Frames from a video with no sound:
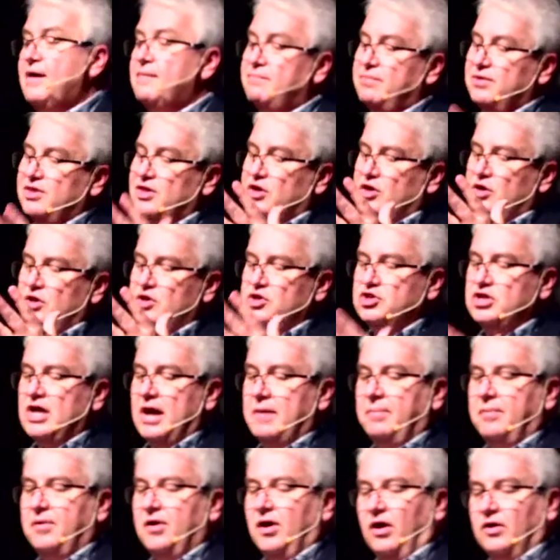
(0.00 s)
But the Good
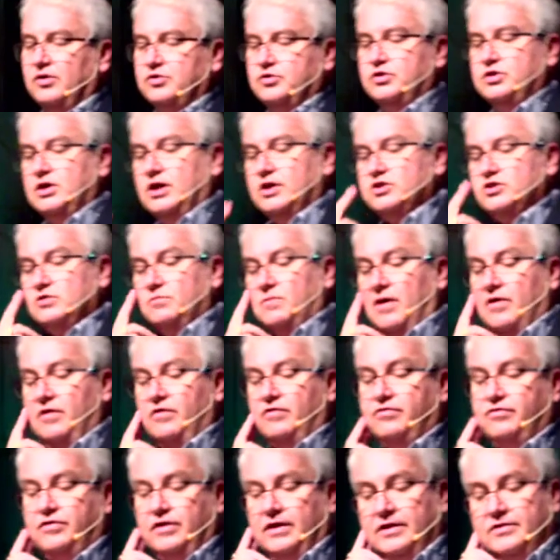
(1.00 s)
Shepherd also does some
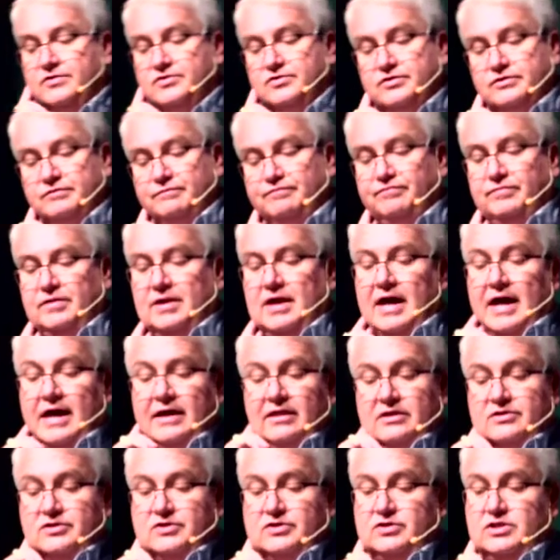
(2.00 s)
other things. I
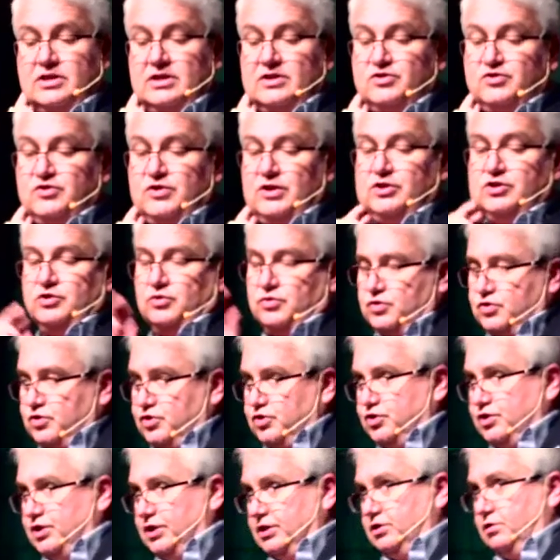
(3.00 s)
think this is the essential
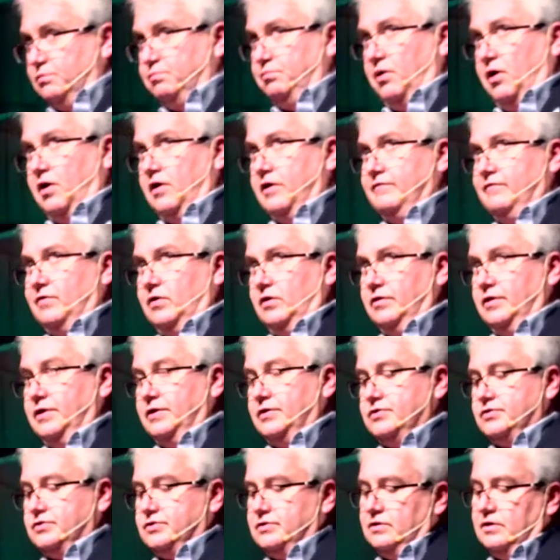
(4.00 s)
center part of all
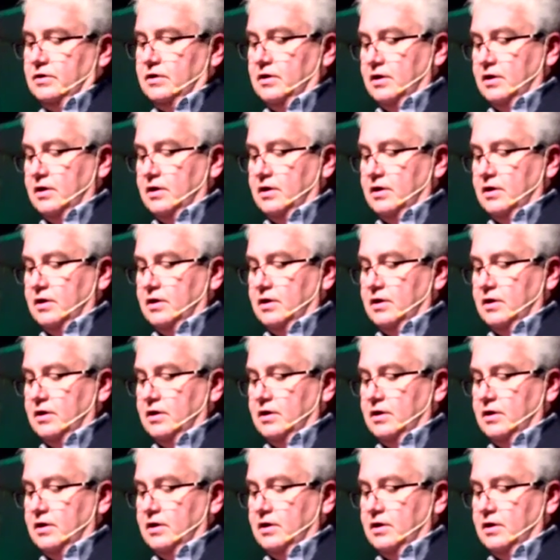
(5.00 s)
this.